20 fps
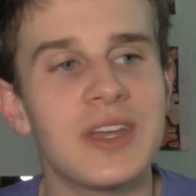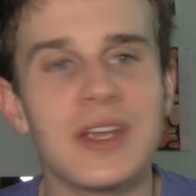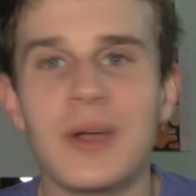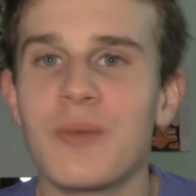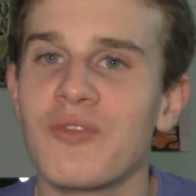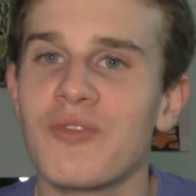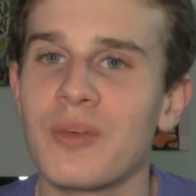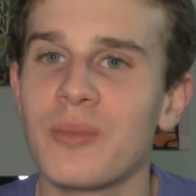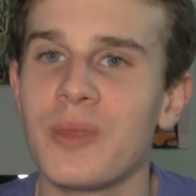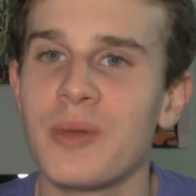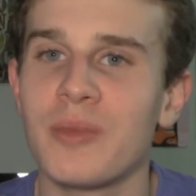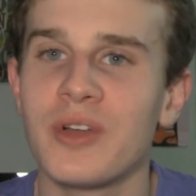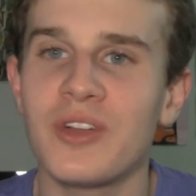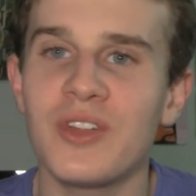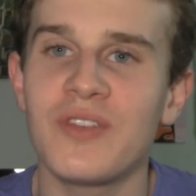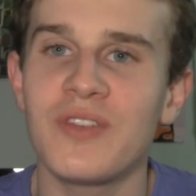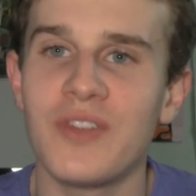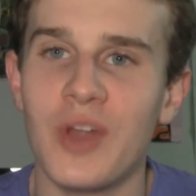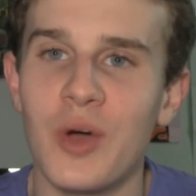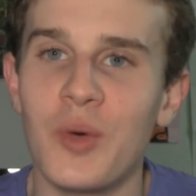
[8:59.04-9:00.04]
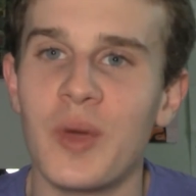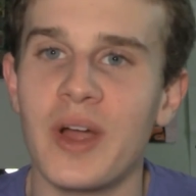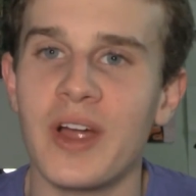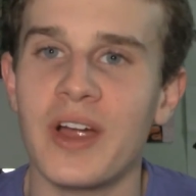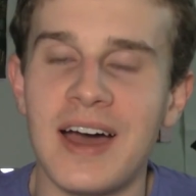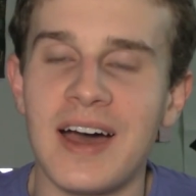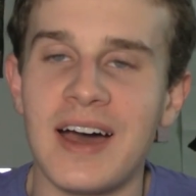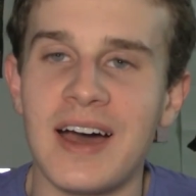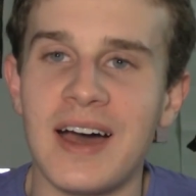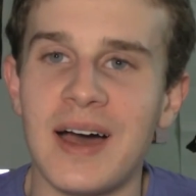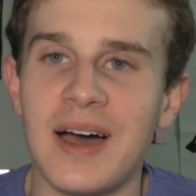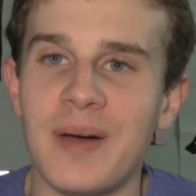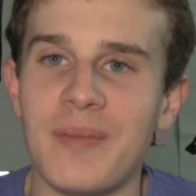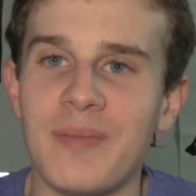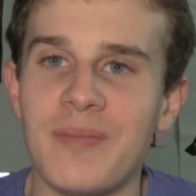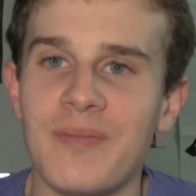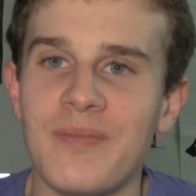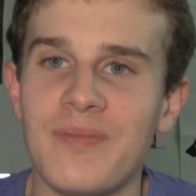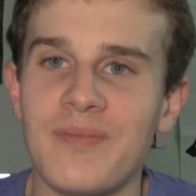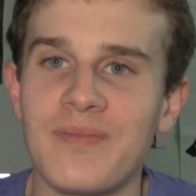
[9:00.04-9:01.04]
I'm from the middle of nowhere.
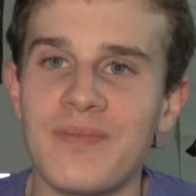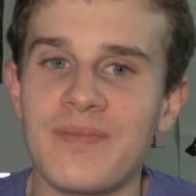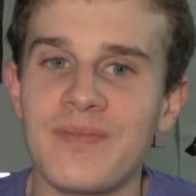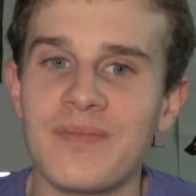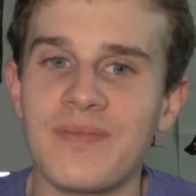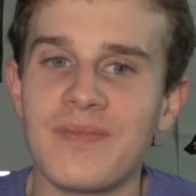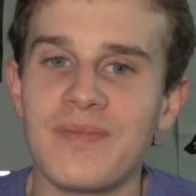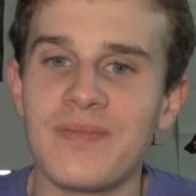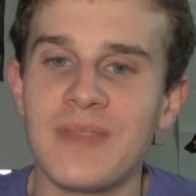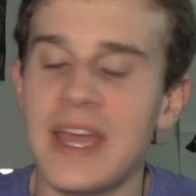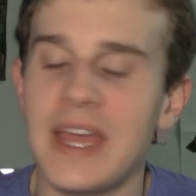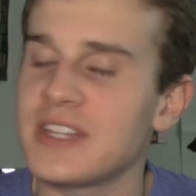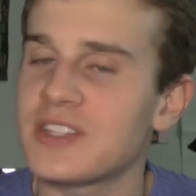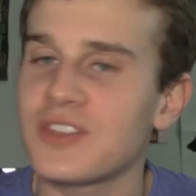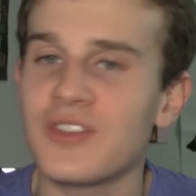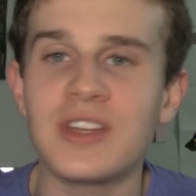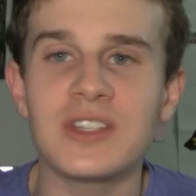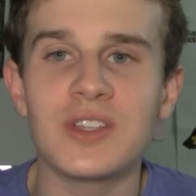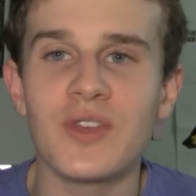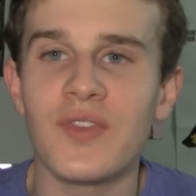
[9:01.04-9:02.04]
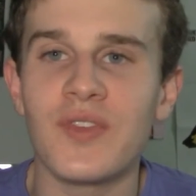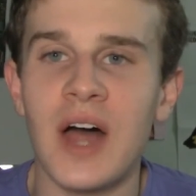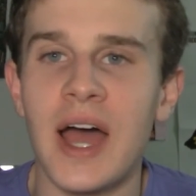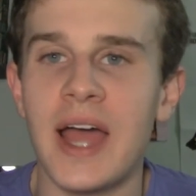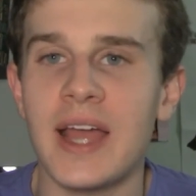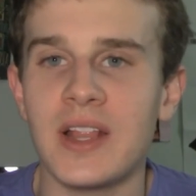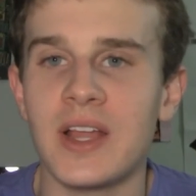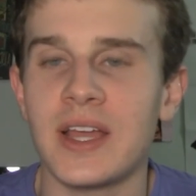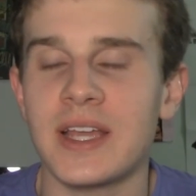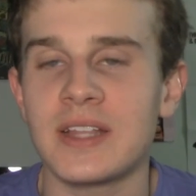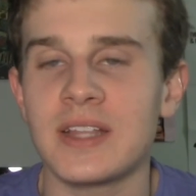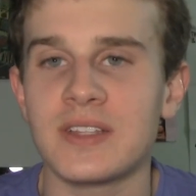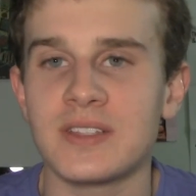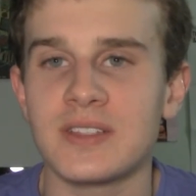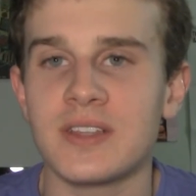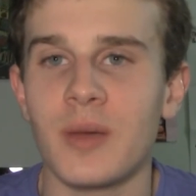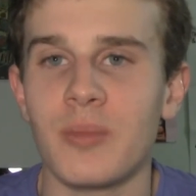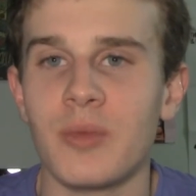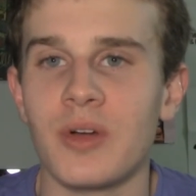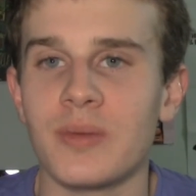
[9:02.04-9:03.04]
It's great to fly like in the
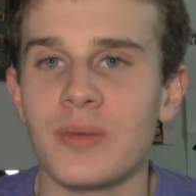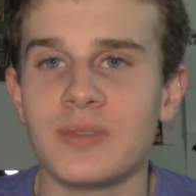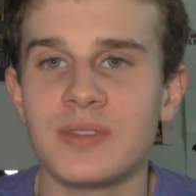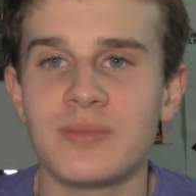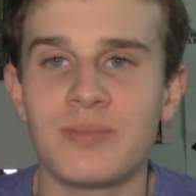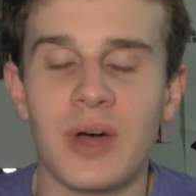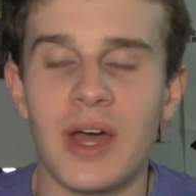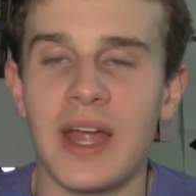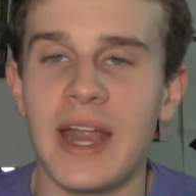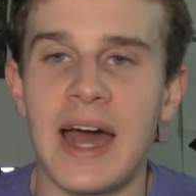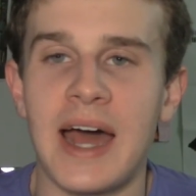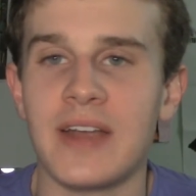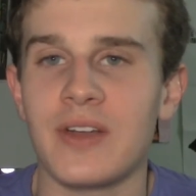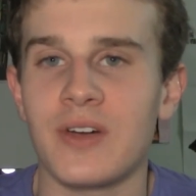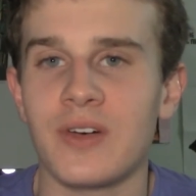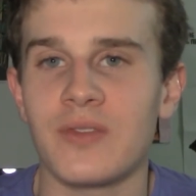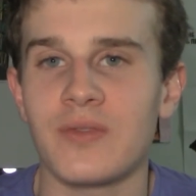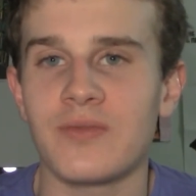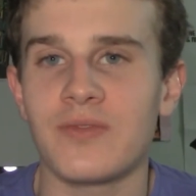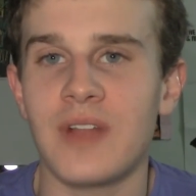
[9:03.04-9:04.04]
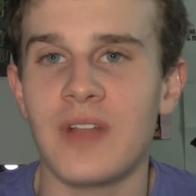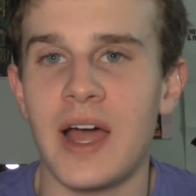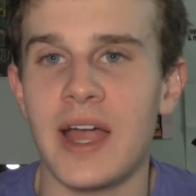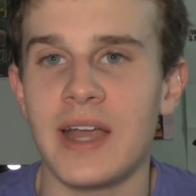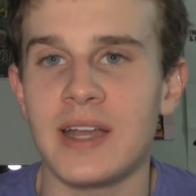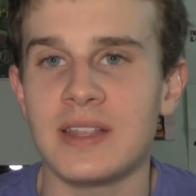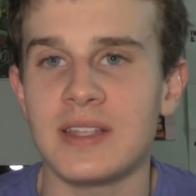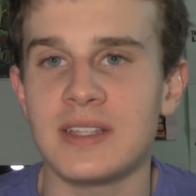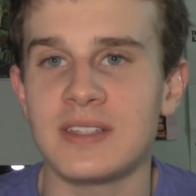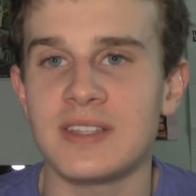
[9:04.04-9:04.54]
suburbs, but I don't fly it in the